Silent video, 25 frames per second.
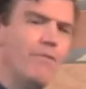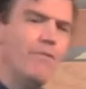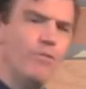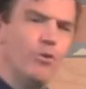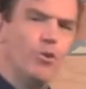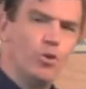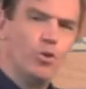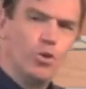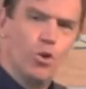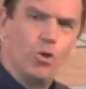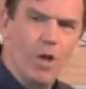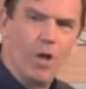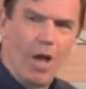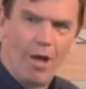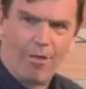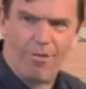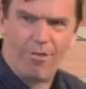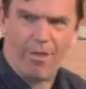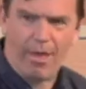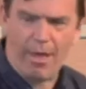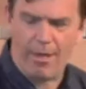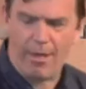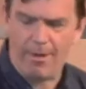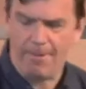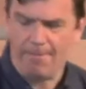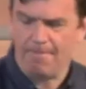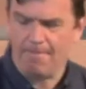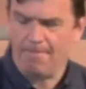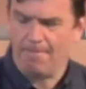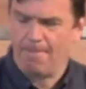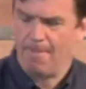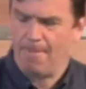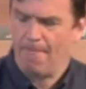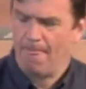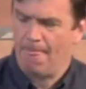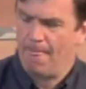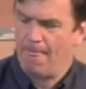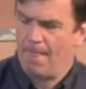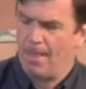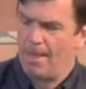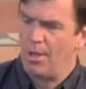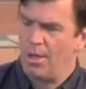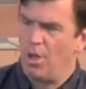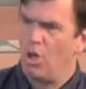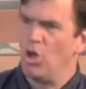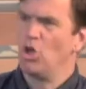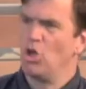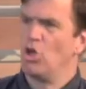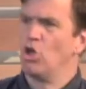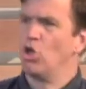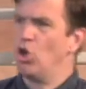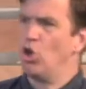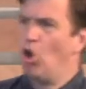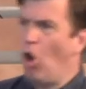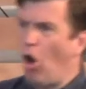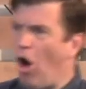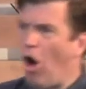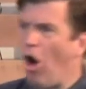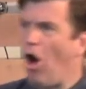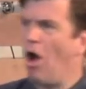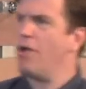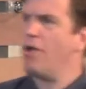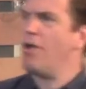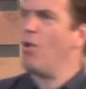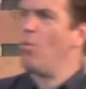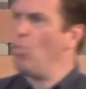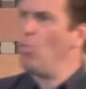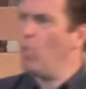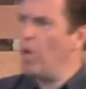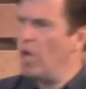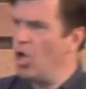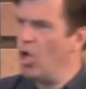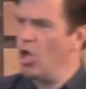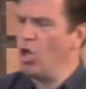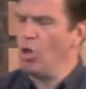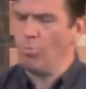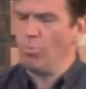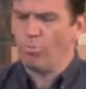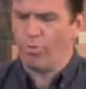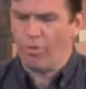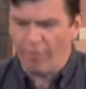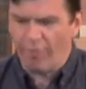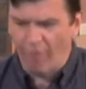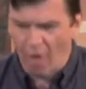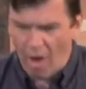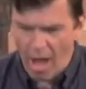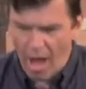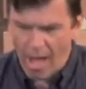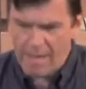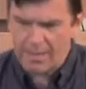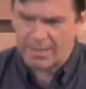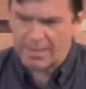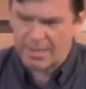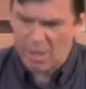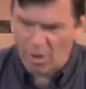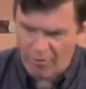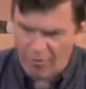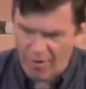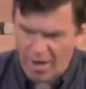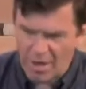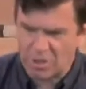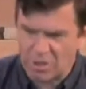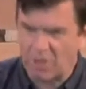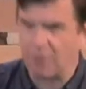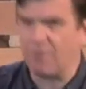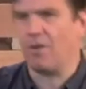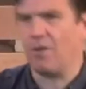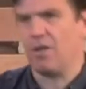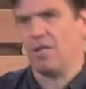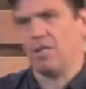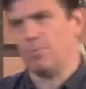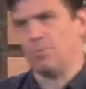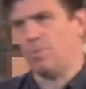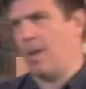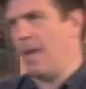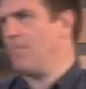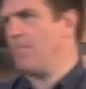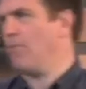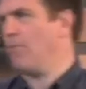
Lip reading: you do nothing, God will provide salvation for his people